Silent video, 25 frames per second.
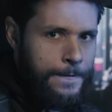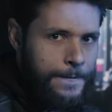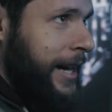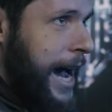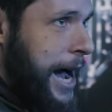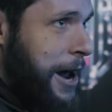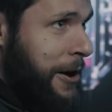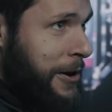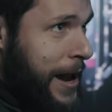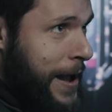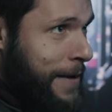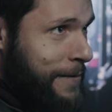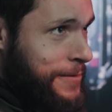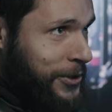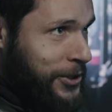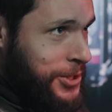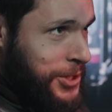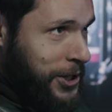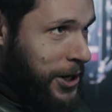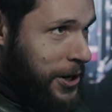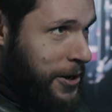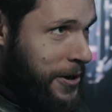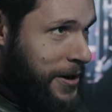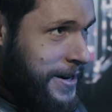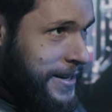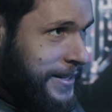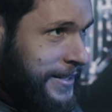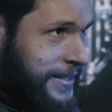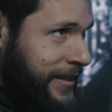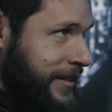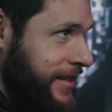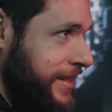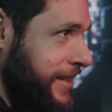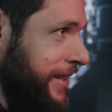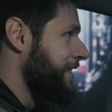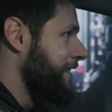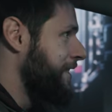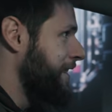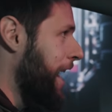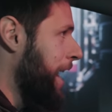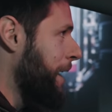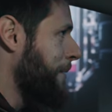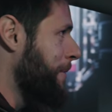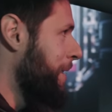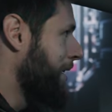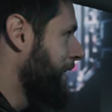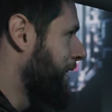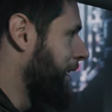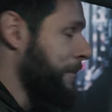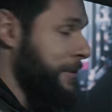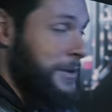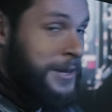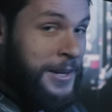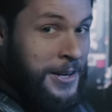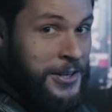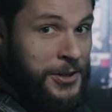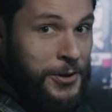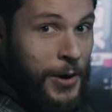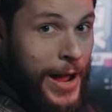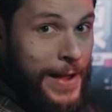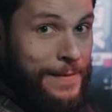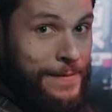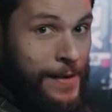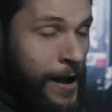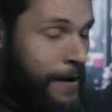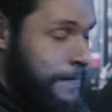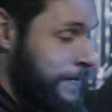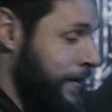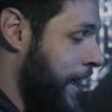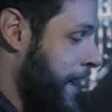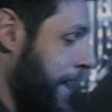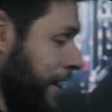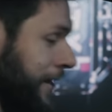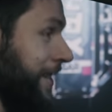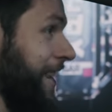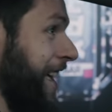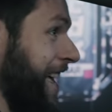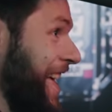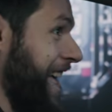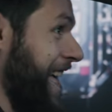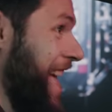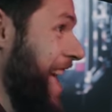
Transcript: I don't have insurance! Damn it, I'm just gonna drive off, guys.